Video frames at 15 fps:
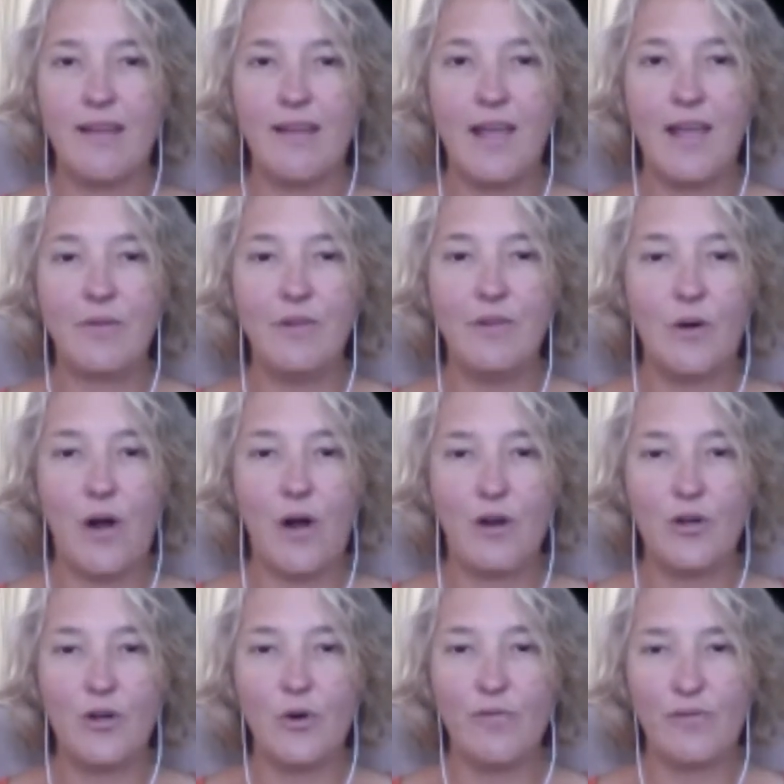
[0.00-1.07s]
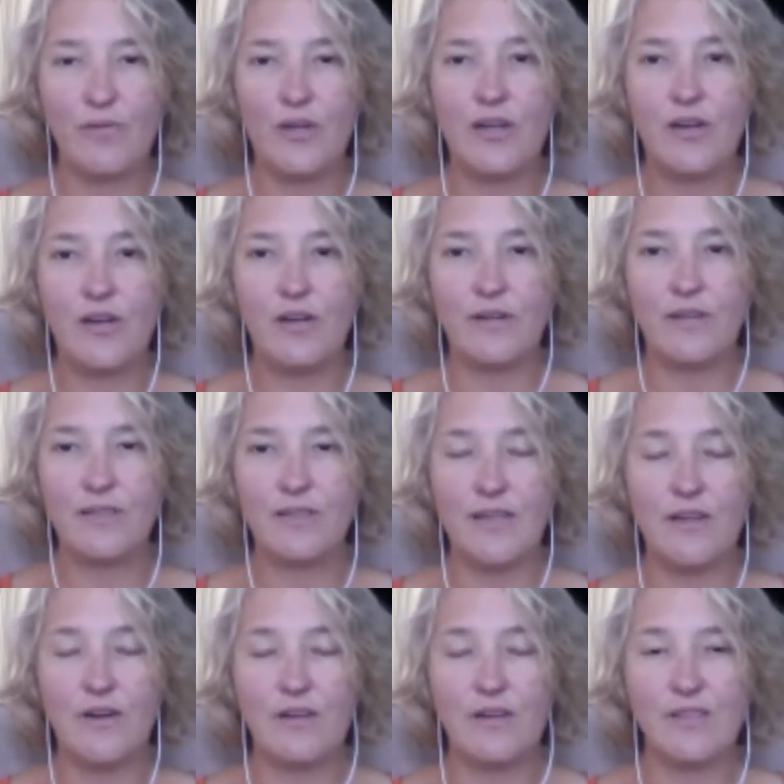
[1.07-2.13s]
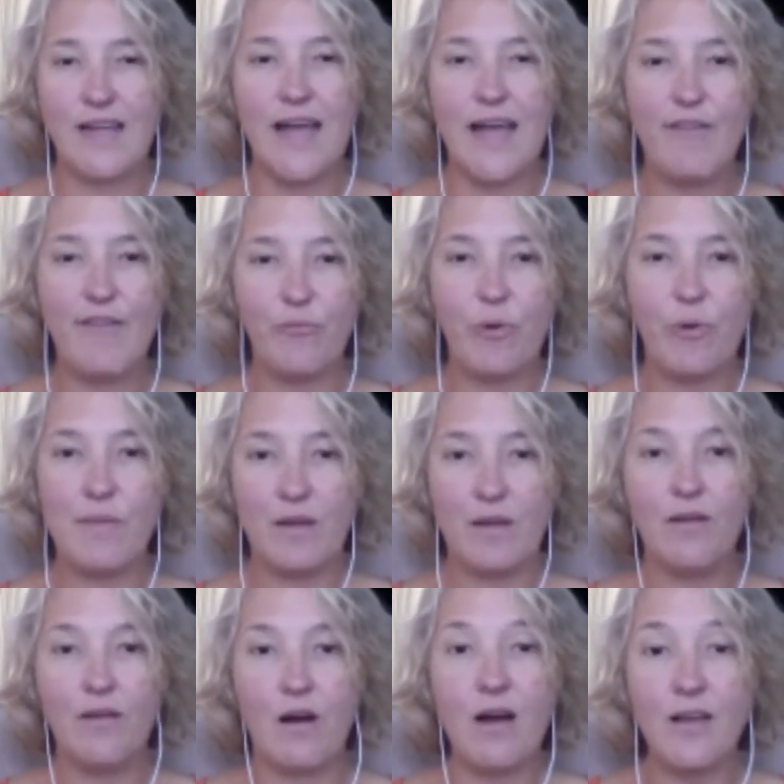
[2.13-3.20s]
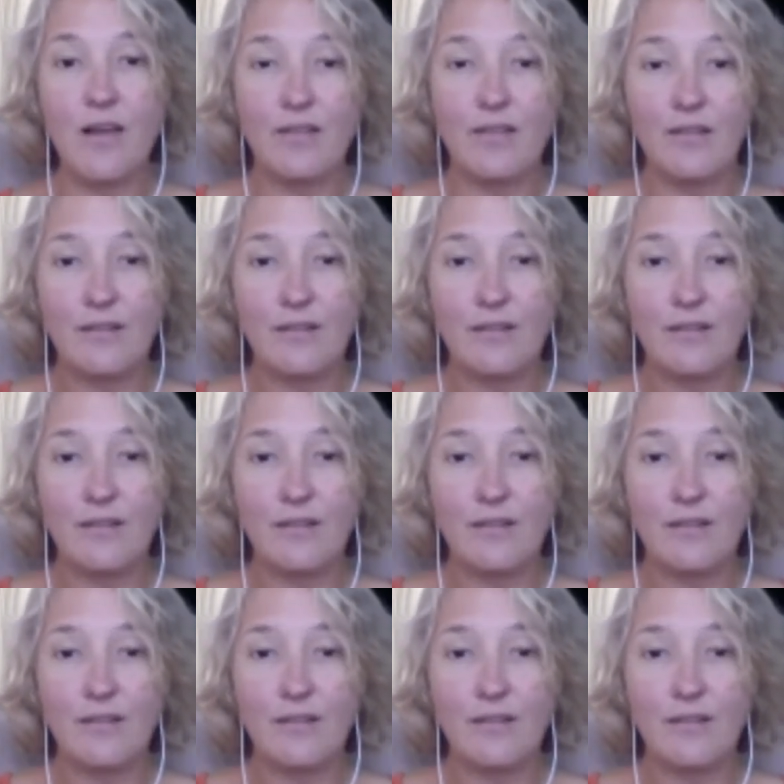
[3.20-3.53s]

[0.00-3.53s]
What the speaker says: And our goal for here is to have women on